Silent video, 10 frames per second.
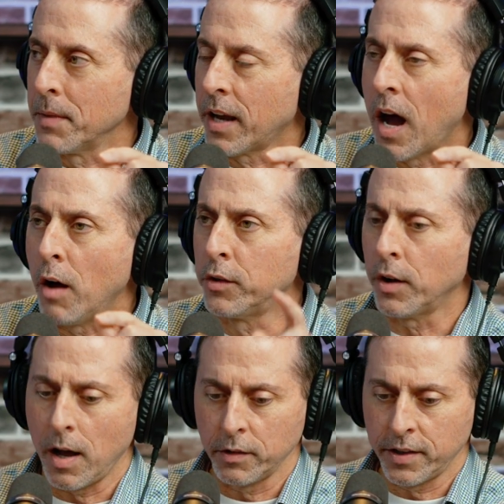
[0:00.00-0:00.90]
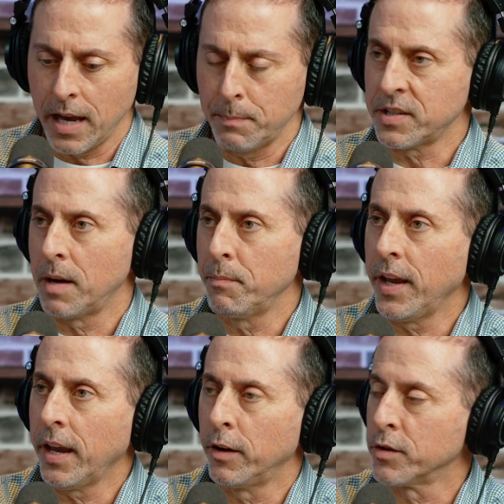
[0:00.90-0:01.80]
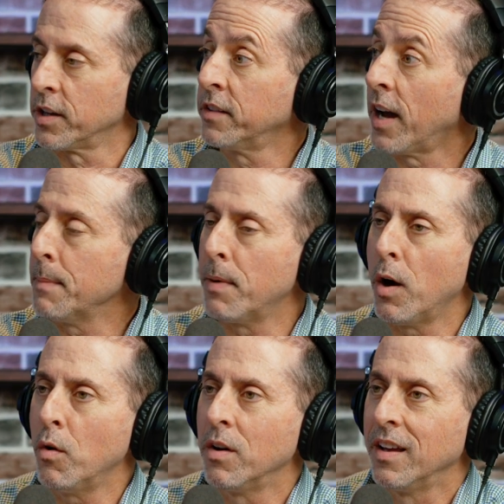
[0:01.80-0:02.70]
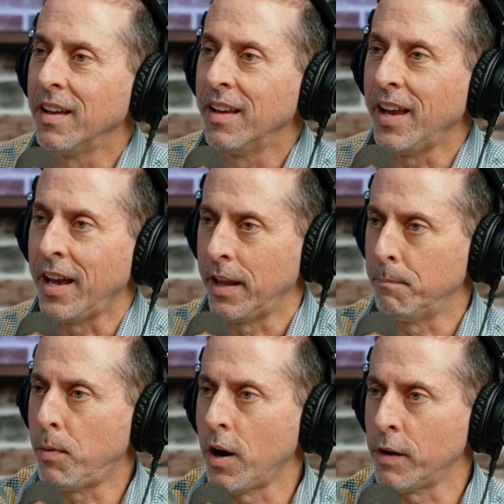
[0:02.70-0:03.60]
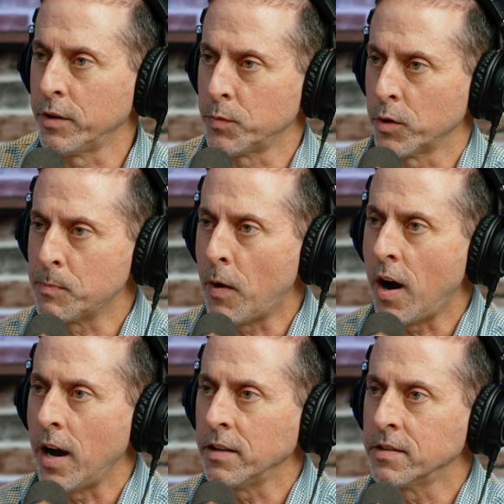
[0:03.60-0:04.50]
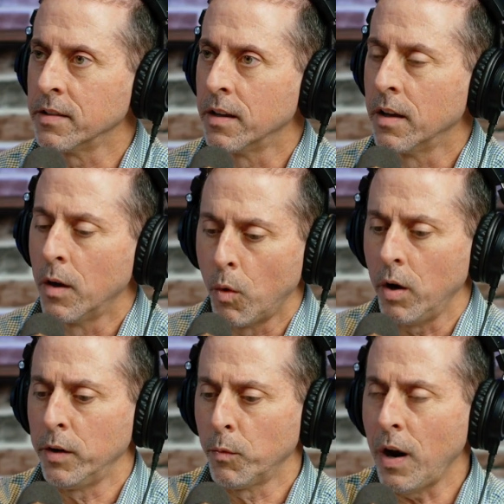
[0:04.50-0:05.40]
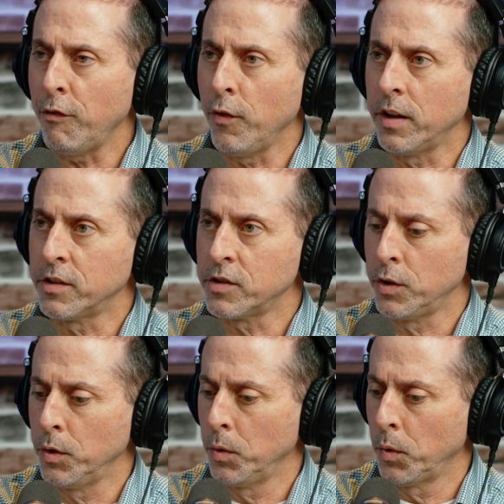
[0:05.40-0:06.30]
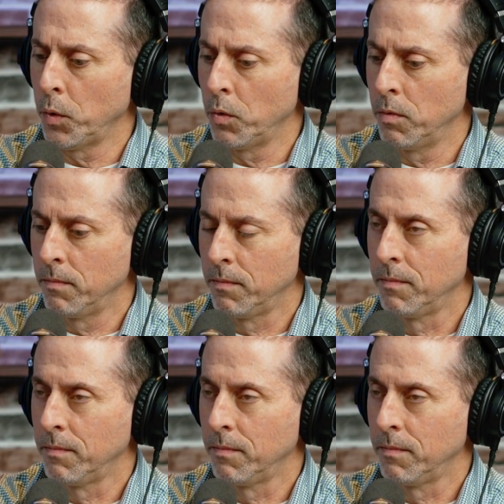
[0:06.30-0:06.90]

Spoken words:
Like I'll type something and there's a typo, and then part of its response, well, in reference to